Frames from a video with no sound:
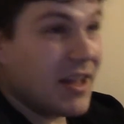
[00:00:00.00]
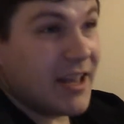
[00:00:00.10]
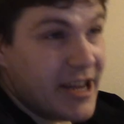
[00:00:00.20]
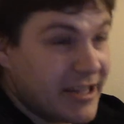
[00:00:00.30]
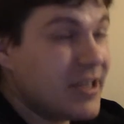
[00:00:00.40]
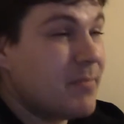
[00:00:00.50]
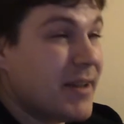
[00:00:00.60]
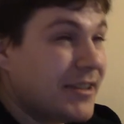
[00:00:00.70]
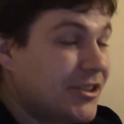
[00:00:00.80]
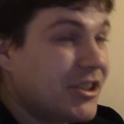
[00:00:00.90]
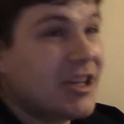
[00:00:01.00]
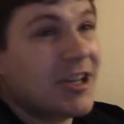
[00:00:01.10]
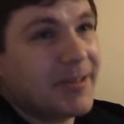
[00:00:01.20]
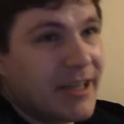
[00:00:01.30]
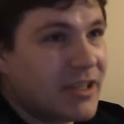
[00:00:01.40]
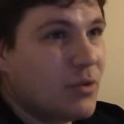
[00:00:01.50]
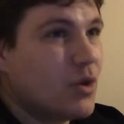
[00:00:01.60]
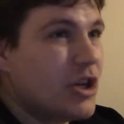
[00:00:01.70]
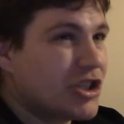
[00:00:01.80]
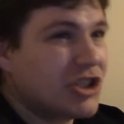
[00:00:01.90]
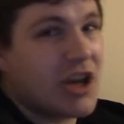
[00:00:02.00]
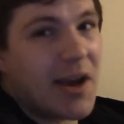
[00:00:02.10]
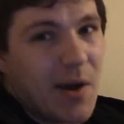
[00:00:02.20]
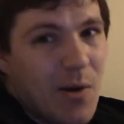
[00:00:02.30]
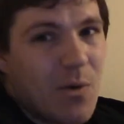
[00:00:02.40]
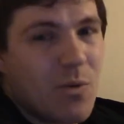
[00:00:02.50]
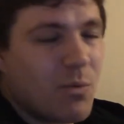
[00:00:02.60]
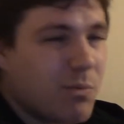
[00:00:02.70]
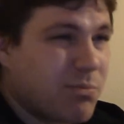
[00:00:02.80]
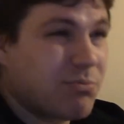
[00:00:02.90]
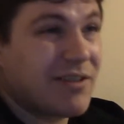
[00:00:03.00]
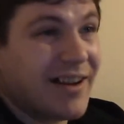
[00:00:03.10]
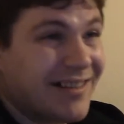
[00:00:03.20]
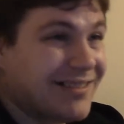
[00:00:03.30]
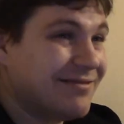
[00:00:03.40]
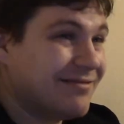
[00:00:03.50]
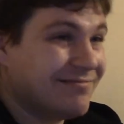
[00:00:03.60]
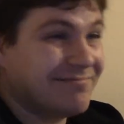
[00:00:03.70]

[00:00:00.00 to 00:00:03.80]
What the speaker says: Is it better? Is it worse? No. Well,